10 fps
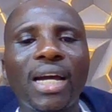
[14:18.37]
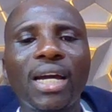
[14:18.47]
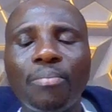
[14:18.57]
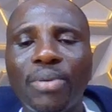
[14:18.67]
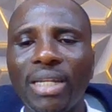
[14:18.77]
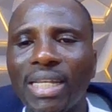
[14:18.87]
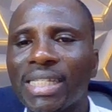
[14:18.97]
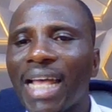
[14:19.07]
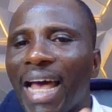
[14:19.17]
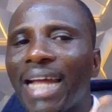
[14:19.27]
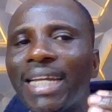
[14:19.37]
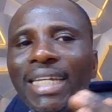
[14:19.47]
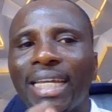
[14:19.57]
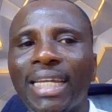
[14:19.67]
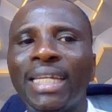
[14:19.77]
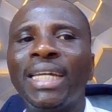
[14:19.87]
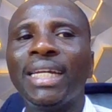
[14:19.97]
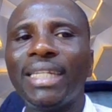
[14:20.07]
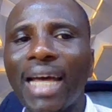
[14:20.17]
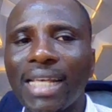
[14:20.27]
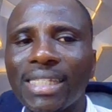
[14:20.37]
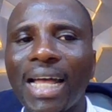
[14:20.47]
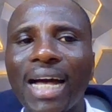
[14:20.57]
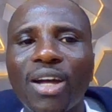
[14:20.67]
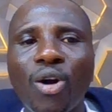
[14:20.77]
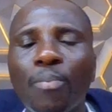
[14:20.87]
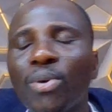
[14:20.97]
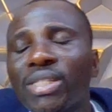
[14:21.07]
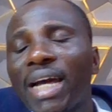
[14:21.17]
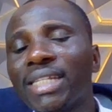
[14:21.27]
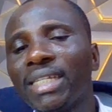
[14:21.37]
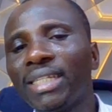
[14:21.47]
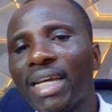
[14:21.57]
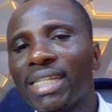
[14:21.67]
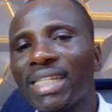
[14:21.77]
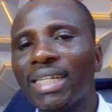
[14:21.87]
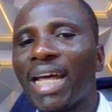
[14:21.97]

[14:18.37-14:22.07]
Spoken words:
companies, and the Nasdaq Composite Index